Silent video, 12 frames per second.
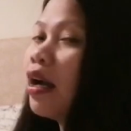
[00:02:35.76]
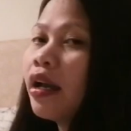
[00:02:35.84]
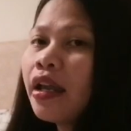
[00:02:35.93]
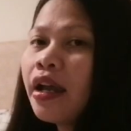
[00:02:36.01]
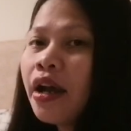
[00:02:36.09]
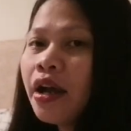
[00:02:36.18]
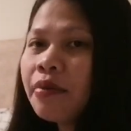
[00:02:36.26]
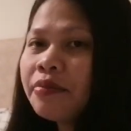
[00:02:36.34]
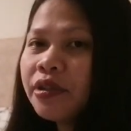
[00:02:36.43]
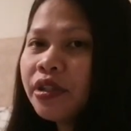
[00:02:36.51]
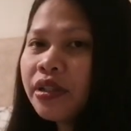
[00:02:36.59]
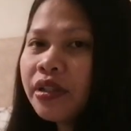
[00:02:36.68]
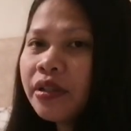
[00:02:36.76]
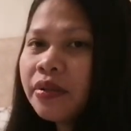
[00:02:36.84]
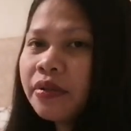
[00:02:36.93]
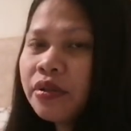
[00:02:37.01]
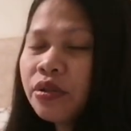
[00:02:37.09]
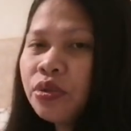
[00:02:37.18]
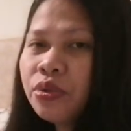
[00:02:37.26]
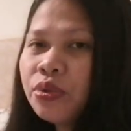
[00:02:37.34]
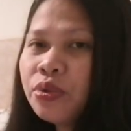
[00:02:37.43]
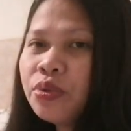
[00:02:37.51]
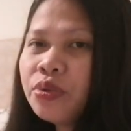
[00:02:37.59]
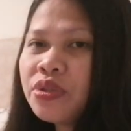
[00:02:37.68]
I have the
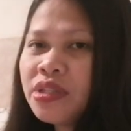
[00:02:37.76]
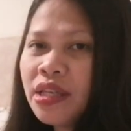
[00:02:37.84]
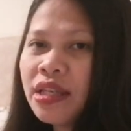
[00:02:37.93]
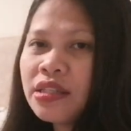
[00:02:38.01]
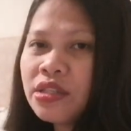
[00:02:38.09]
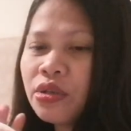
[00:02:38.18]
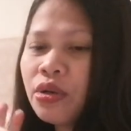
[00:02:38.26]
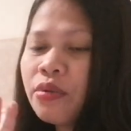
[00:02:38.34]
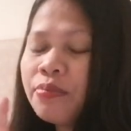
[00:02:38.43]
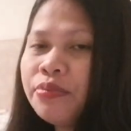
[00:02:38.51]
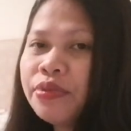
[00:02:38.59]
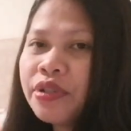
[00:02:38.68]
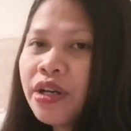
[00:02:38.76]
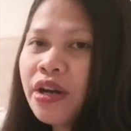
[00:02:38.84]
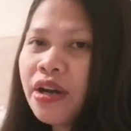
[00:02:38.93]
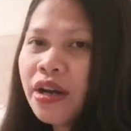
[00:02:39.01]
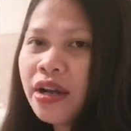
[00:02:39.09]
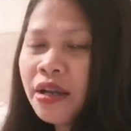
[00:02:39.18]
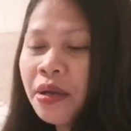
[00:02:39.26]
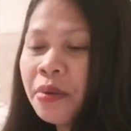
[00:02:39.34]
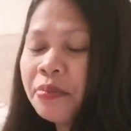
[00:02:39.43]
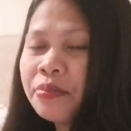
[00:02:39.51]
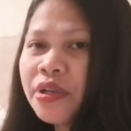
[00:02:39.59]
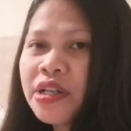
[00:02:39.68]
two sets of bra,
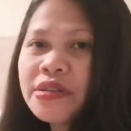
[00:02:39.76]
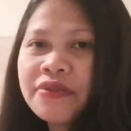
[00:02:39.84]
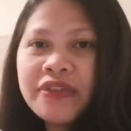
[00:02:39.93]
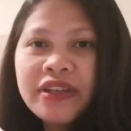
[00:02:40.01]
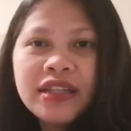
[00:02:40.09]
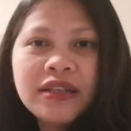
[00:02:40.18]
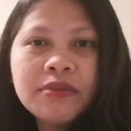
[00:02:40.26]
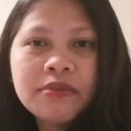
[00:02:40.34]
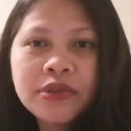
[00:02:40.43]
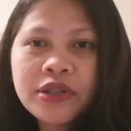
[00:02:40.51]
breastfeeding